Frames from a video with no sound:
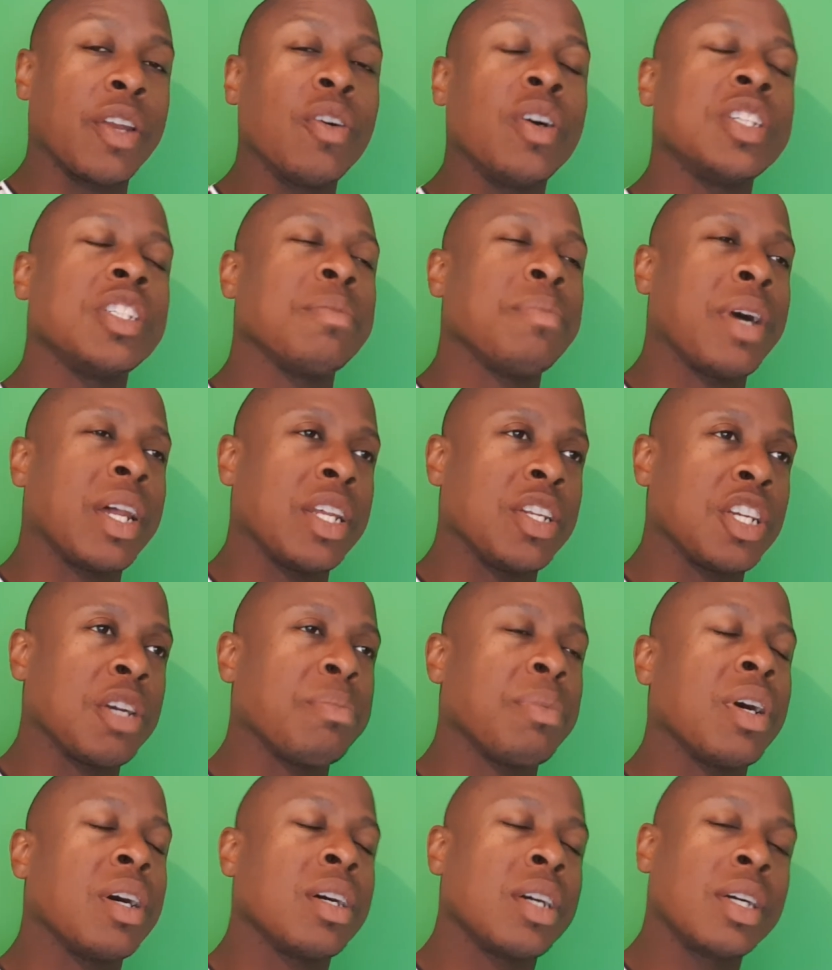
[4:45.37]
not as a manager,
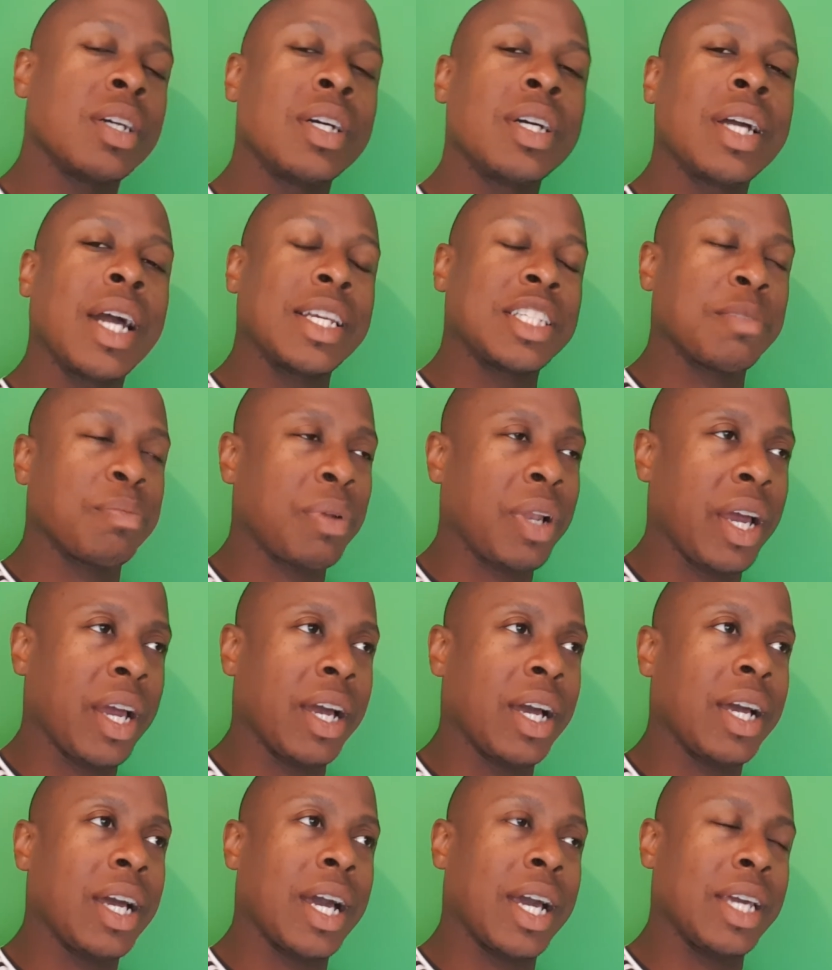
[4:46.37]
but as a
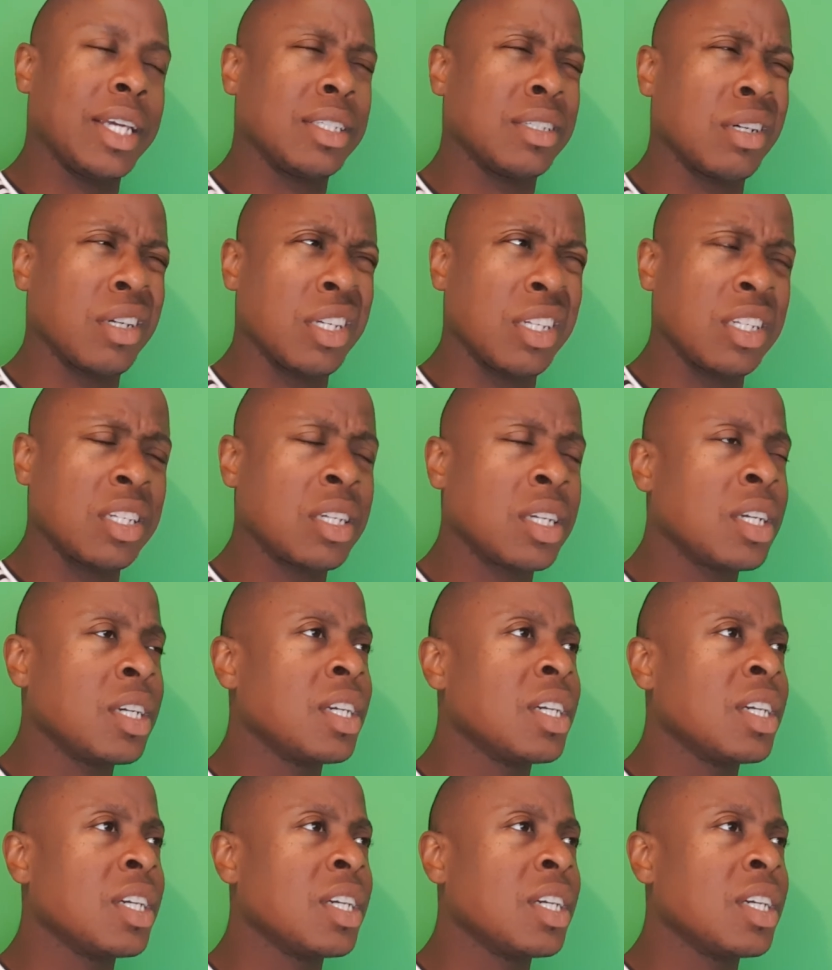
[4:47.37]
player at his age.